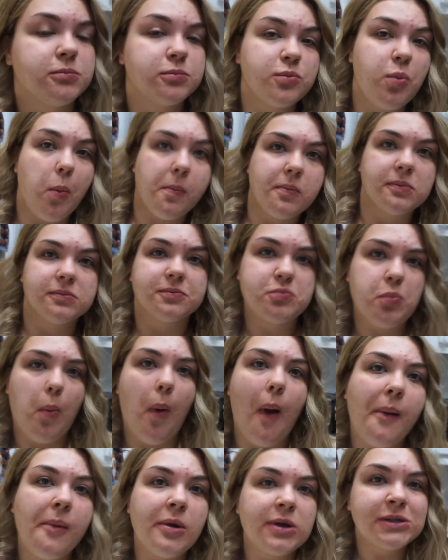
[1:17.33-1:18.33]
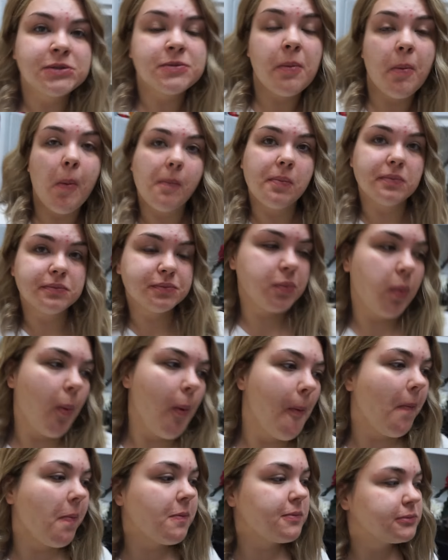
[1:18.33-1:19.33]
Mm -mm -mm. I know, that's how I
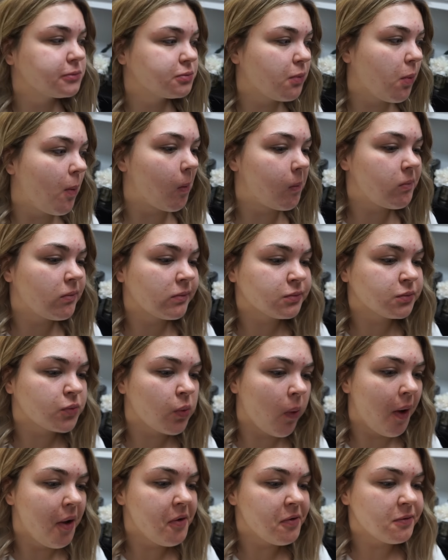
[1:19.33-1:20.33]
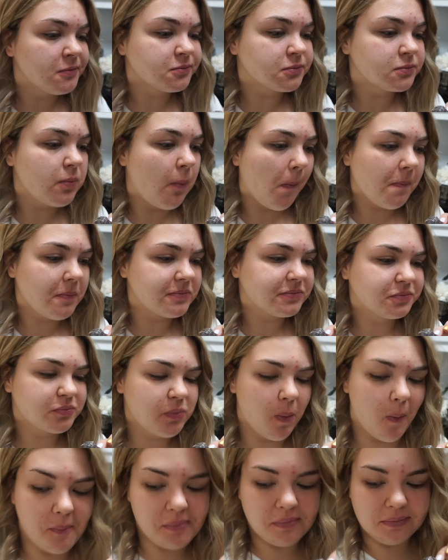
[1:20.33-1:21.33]
felt in the car. I was like, oh, how can a
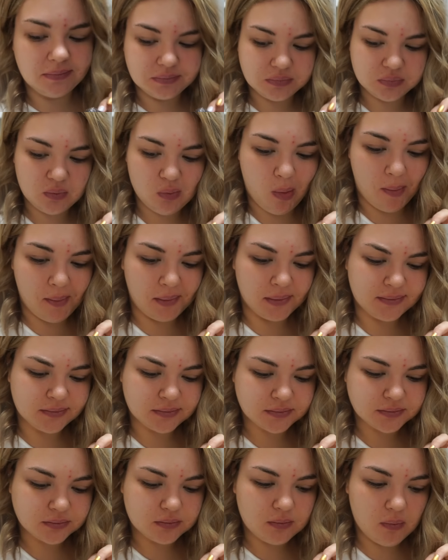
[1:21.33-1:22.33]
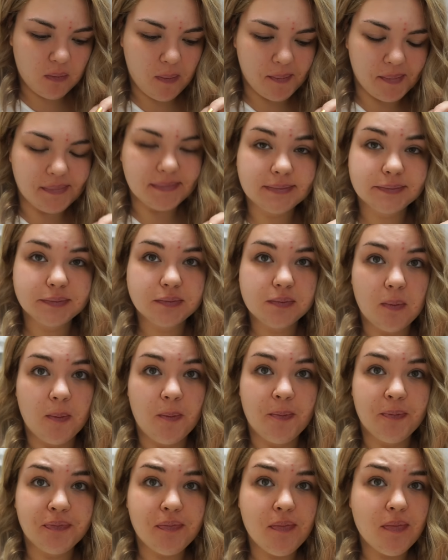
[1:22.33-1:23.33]
donut smell so good? The whole car
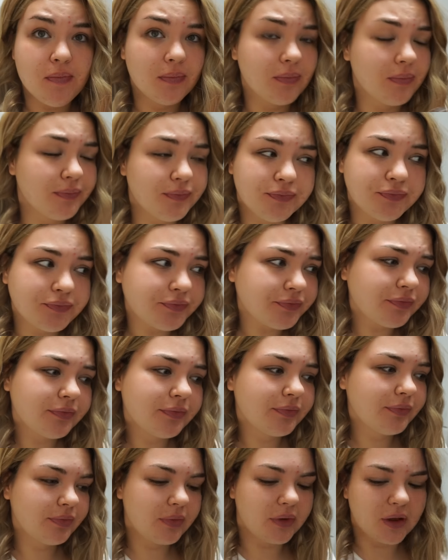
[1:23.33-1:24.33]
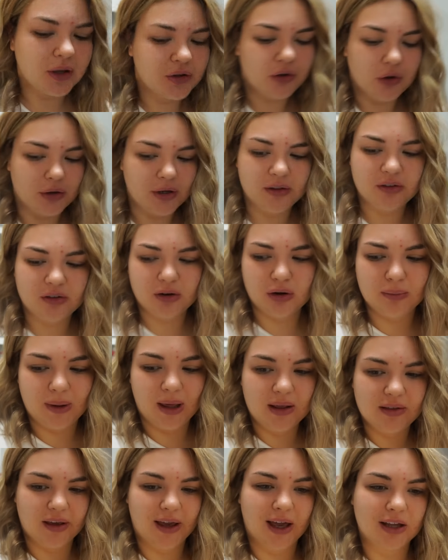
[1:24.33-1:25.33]
smelled so good. Donuts are
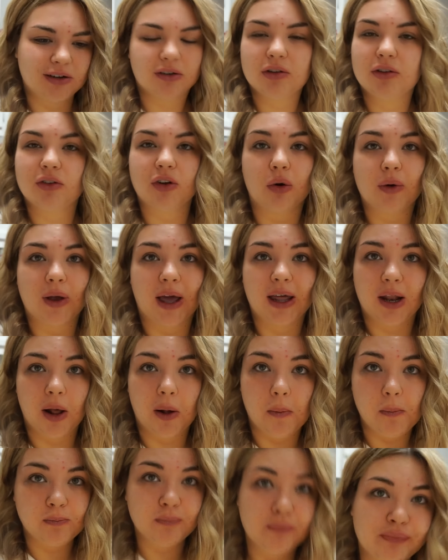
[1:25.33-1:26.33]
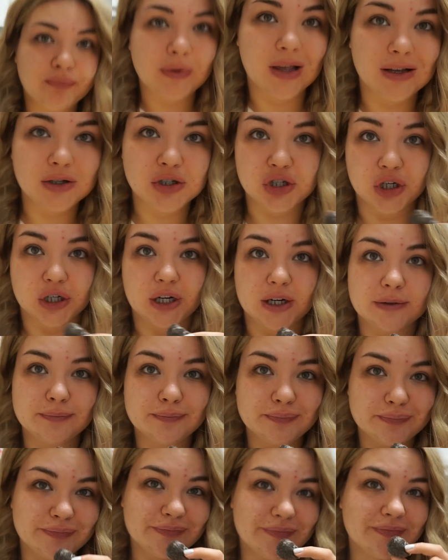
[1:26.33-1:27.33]
amazing. I just I don't like, get it. Sugar.
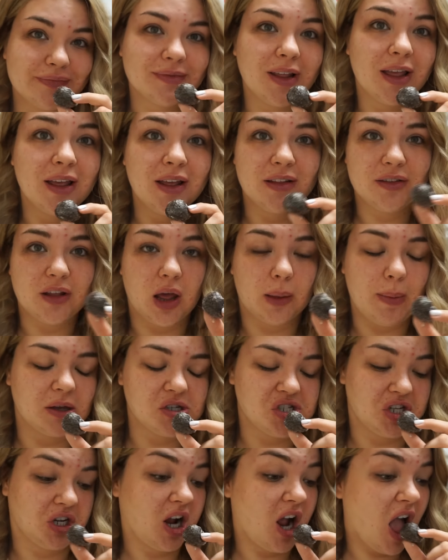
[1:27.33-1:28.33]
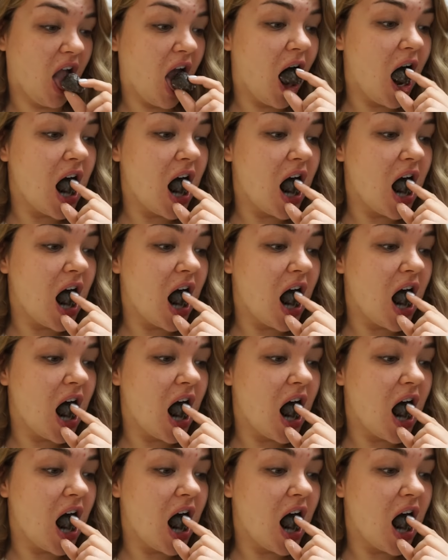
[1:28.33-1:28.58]
Sure. It's all about sugar.